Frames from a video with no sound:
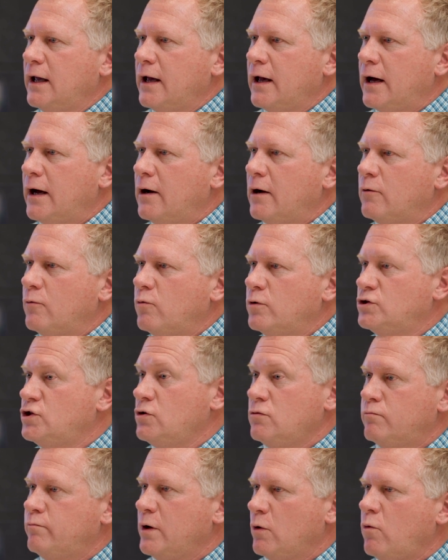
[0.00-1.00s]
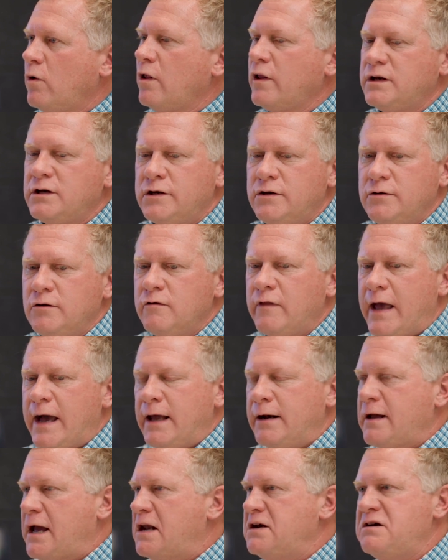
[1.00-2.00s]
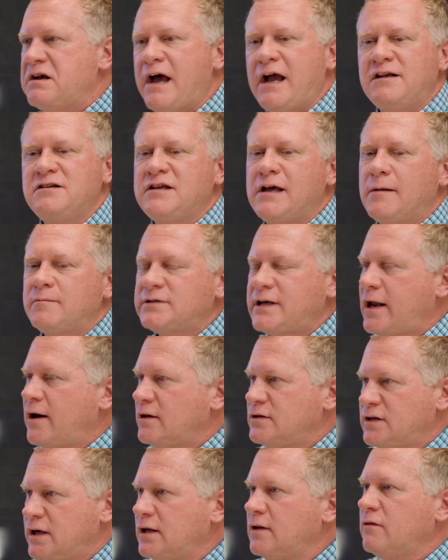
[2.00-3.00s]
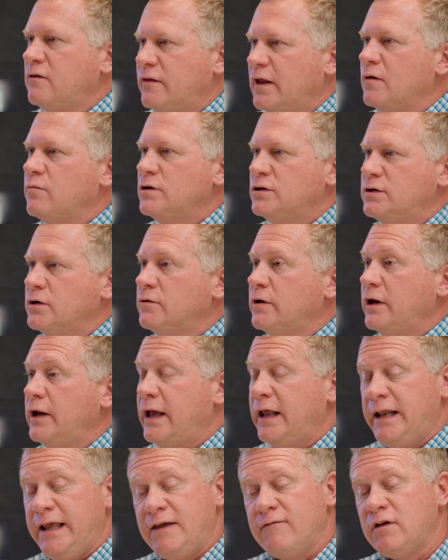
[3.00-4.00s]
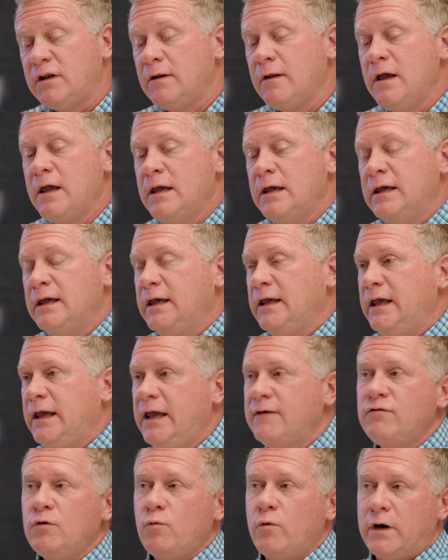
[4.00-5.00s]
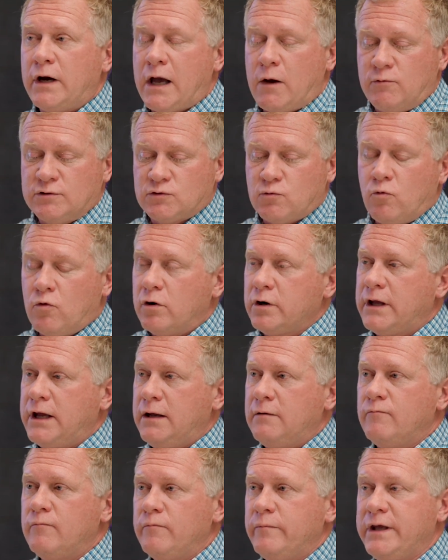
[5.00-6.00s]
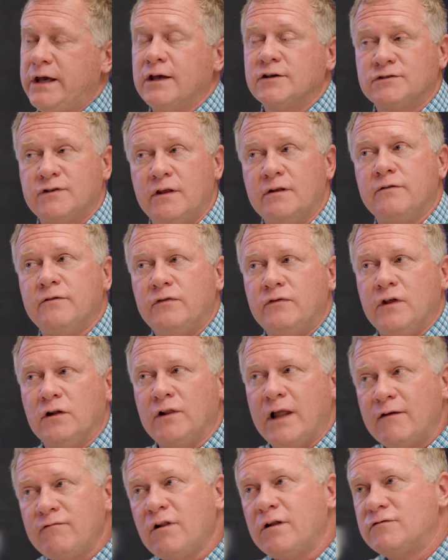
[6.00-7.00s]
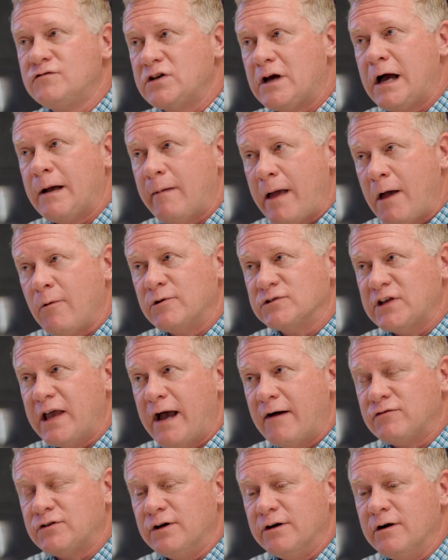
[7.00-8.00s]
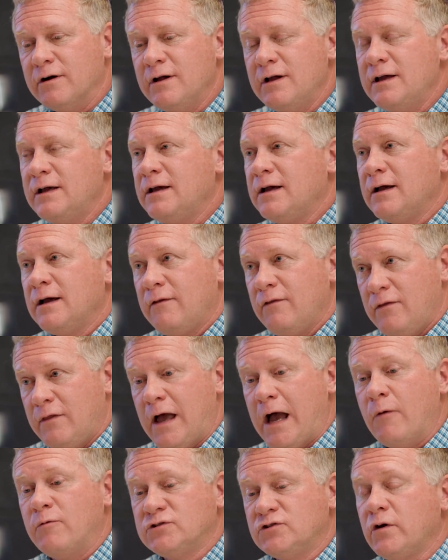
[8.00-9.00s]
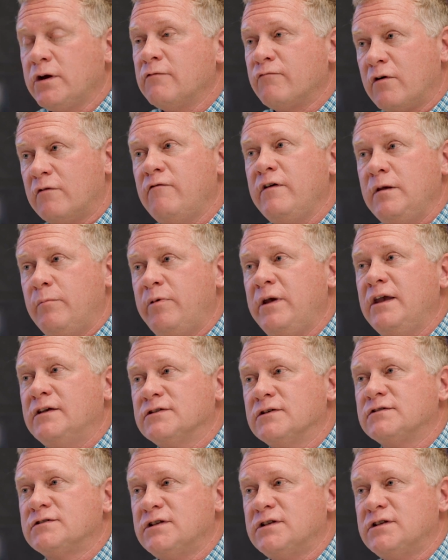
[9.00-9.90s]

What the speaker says: Would you be willing to do that? And 9 times out of 10, they would do it. And even when I was working, because the level of job I was after, I was looking for VPs and